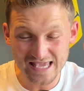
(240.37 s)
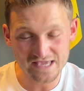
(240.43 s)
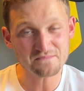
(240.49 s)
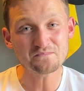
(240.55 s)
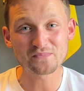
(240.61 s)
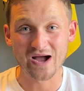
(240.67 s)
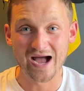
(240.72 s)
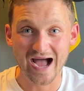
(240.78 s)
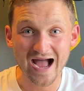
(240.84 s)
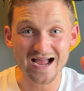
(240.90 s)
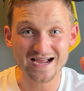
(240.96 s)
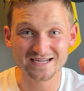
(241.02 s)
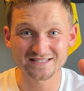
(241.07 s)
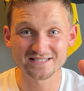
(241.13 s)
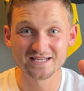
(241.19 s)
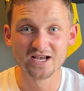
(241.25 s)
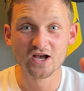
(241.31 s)

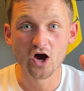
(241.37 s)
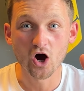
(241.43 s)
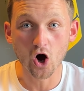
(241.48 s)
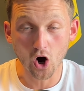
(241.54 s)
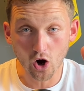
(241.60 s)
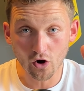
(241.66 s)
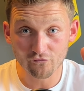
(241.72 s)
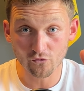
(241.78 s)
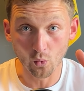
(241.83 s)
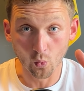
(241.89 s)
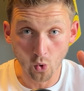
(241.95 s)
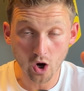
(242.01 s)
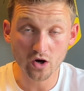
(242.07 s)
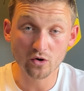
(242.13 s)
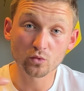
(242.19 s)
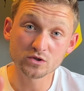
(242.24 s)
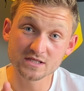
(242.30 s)
impact of
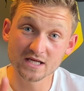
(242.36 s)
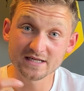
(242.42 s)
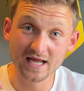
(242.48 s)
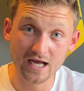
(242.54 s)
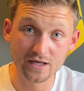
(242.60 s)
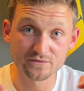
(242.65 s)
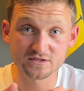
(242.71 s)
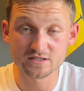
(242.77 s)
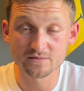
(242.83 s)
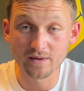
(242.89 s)
what was announced